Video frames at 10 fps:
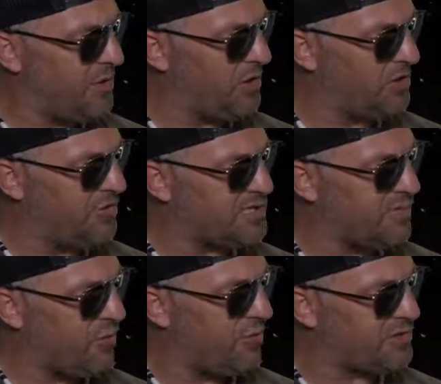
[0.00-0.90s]
You can do this some
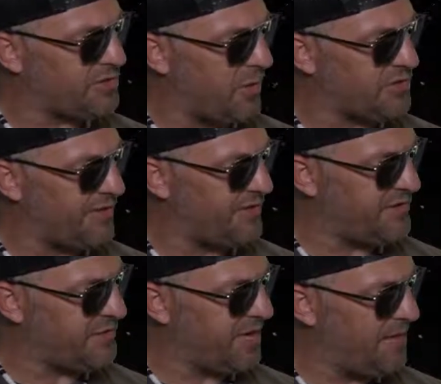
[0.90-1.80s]
more with Star Wars
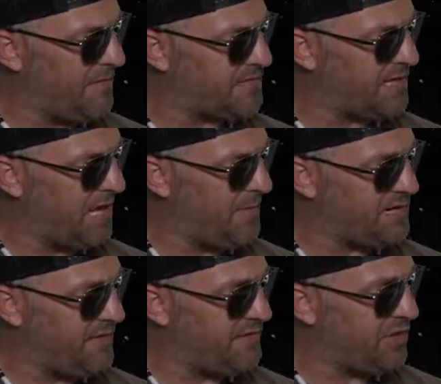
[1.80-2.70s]
Adventure Game. This game has
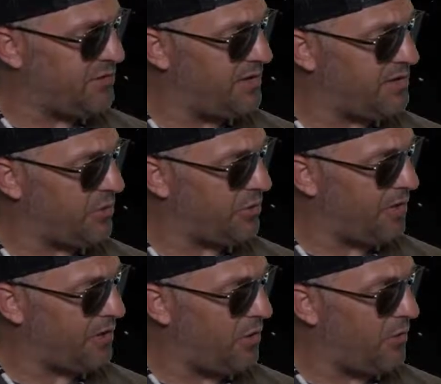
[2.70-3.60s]
everything you need to
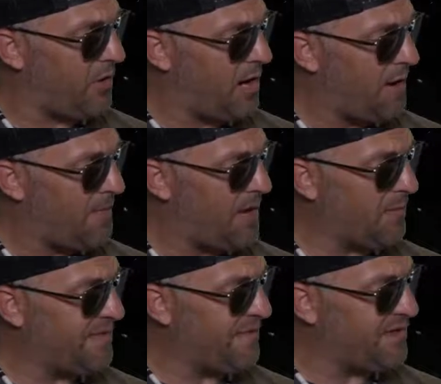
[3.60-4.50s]
create your own
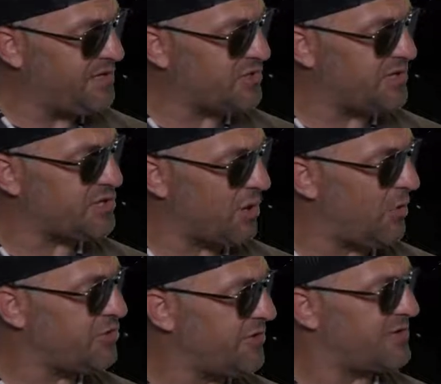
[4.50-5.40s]
make-believe adventure in the Star
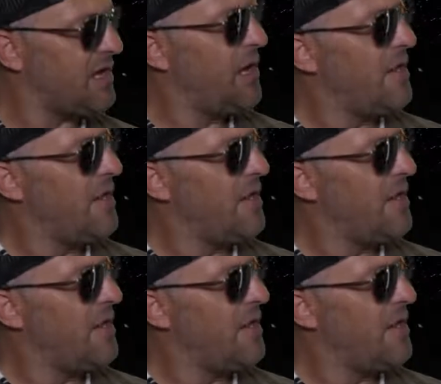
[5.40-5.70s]
Wars universe.